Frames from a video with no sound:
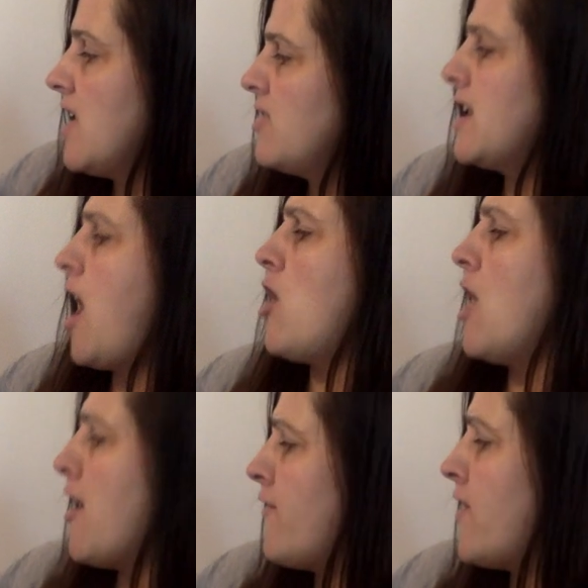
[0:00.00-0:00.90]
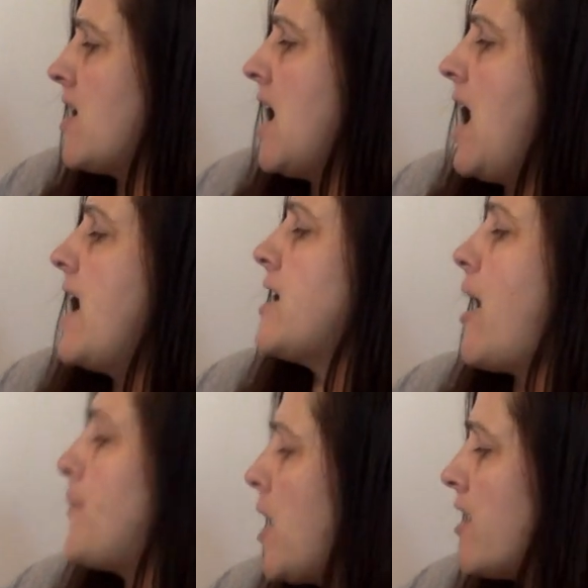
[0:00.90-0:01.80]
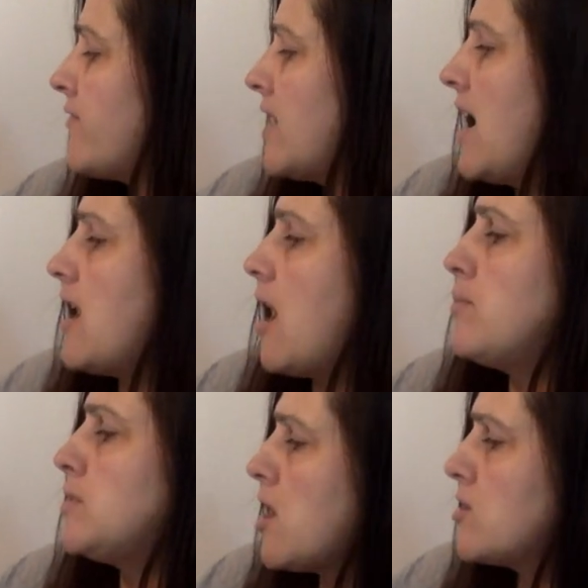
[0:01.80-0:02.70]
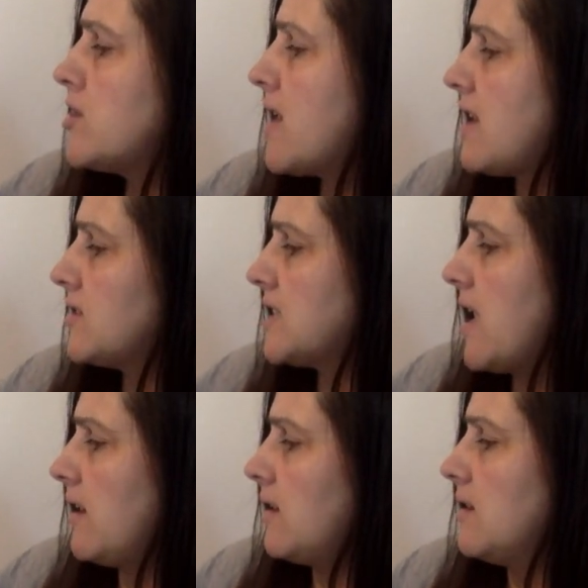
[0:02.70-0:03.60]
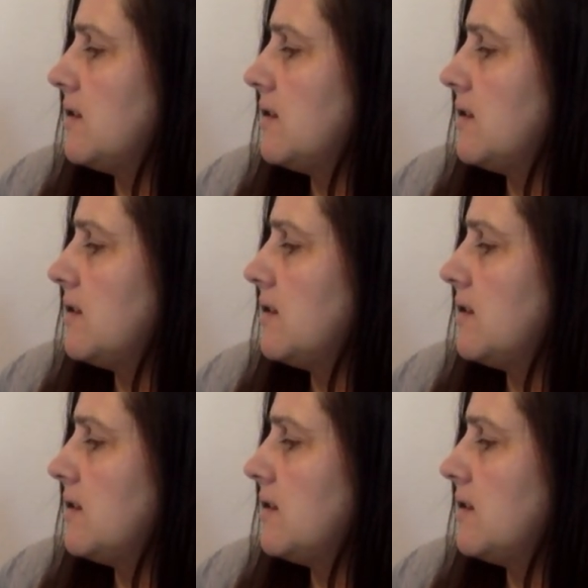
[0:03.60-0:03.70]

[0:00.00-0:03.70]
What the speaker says: "Then I'll huff, and I'll puff, and I'll blow your house in."